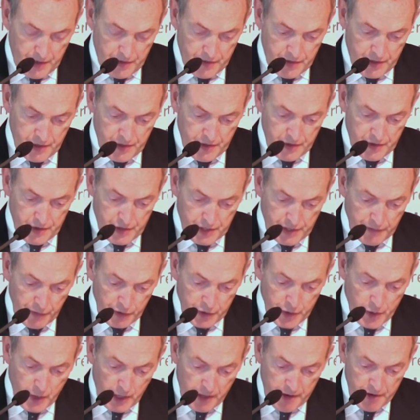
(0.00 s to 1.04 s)
The civil
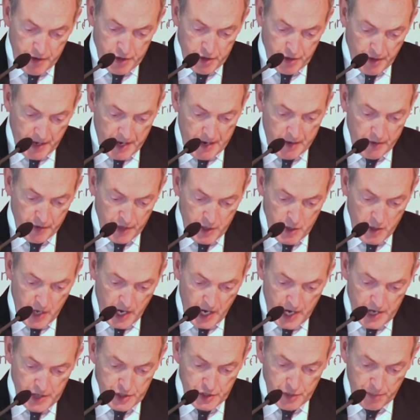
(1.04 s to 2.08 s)
nuclear industry here in the
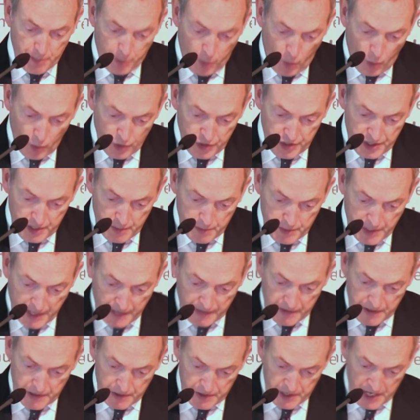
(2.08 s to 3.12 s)
UK supports the
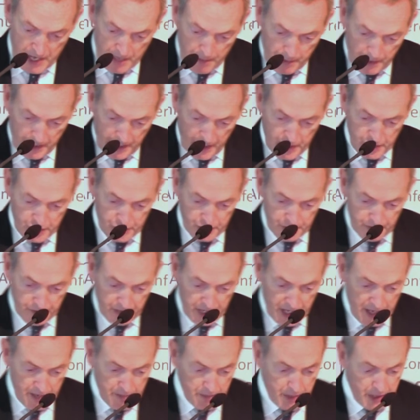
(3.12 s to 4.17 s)
objectives and application of
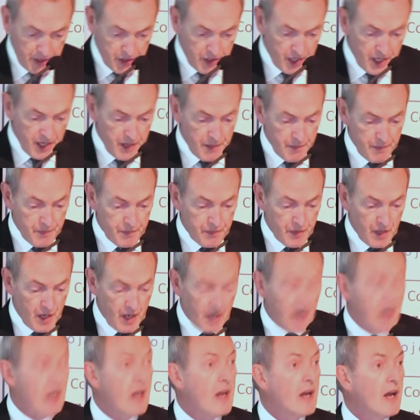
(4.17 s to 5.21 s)
the NPT
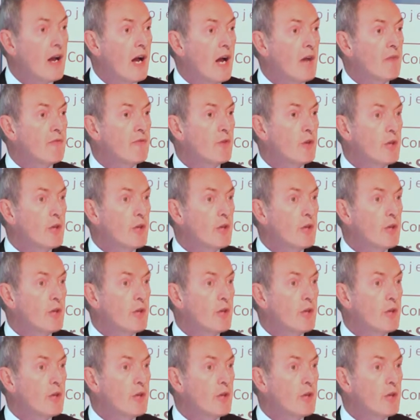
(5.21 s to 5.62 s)
and